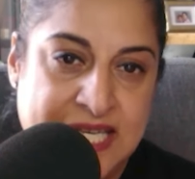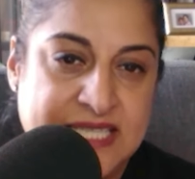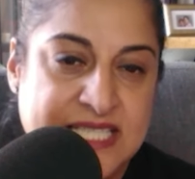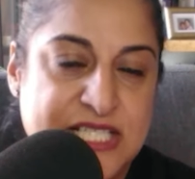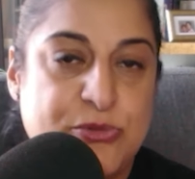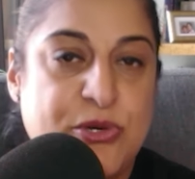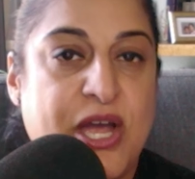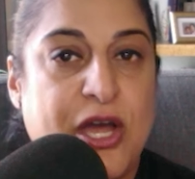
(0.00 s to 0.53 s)

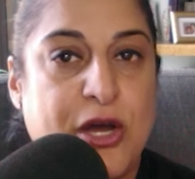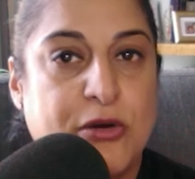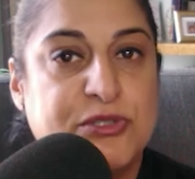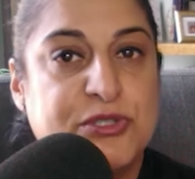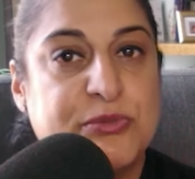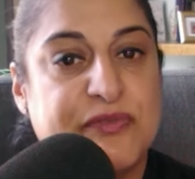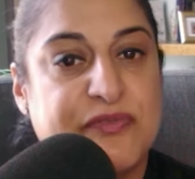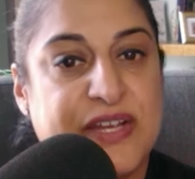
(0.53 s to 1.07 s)
This will help
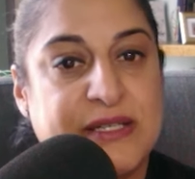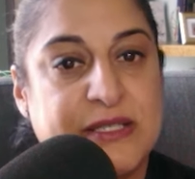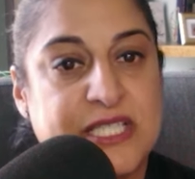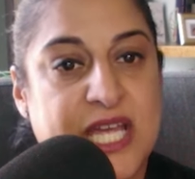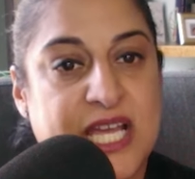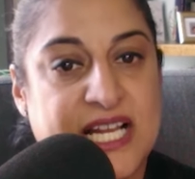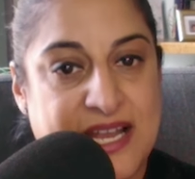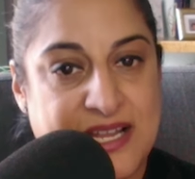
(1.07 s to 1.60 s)
to prevent
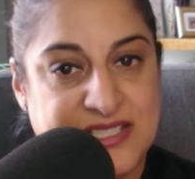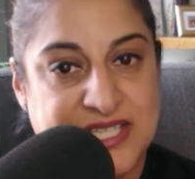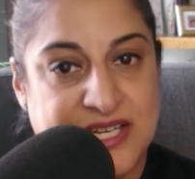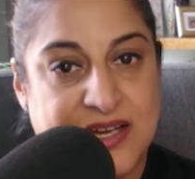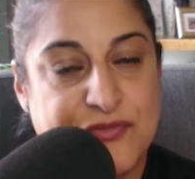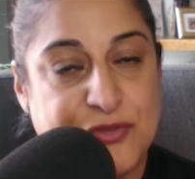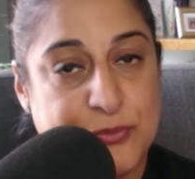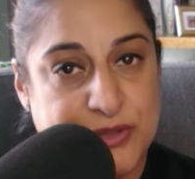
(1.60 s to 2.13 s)

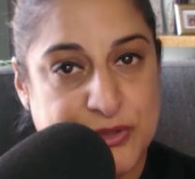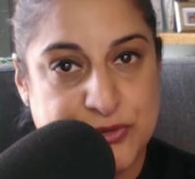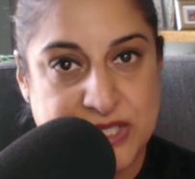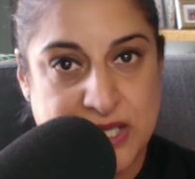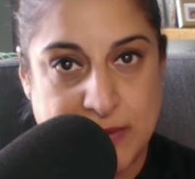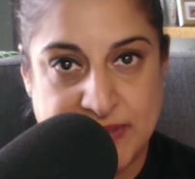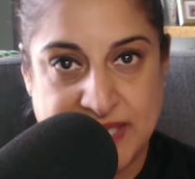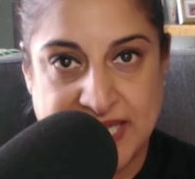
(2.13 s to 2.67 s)
clutter from building
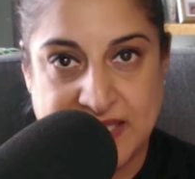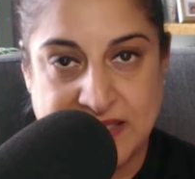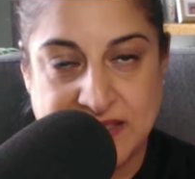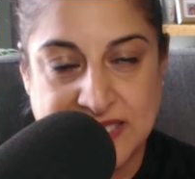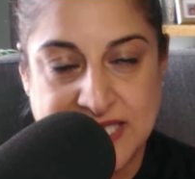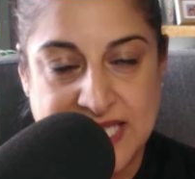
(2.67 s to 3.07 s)
up again.